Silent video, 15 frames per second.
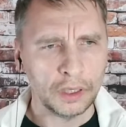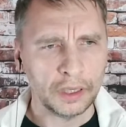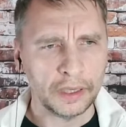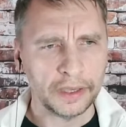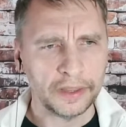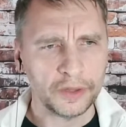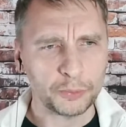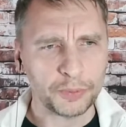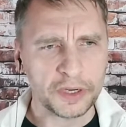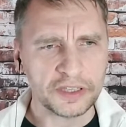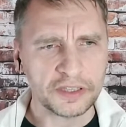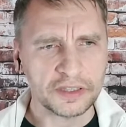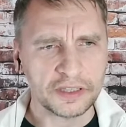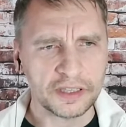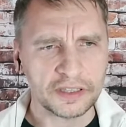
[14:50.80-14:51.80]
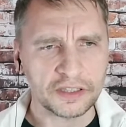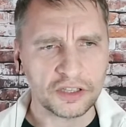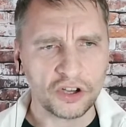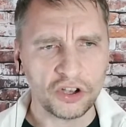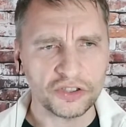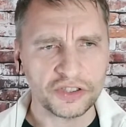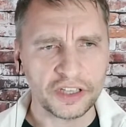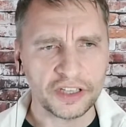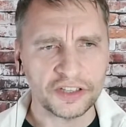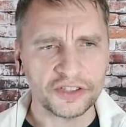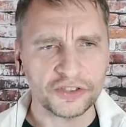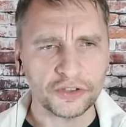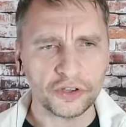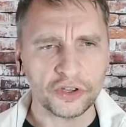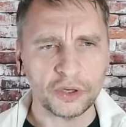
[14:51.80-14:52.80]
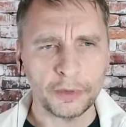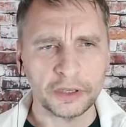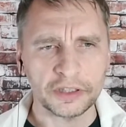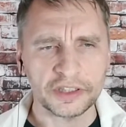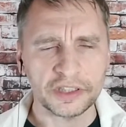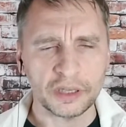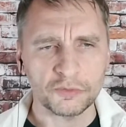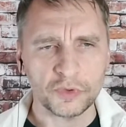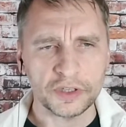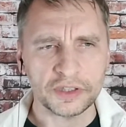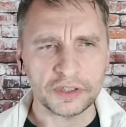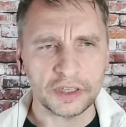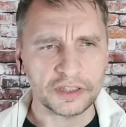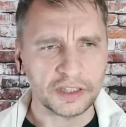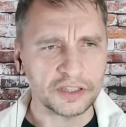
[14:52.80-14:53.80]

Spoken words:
Their presence has caused a stir among some residents,